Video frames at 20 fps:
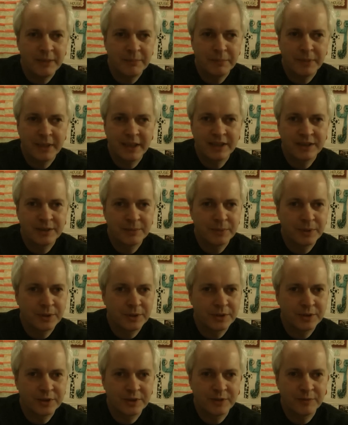big
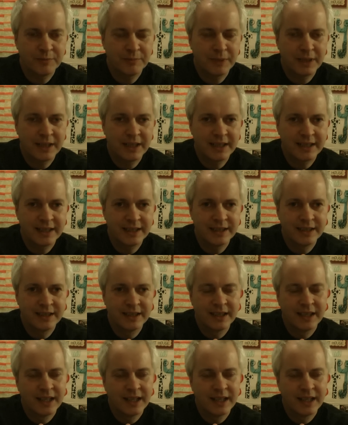supporter of mine.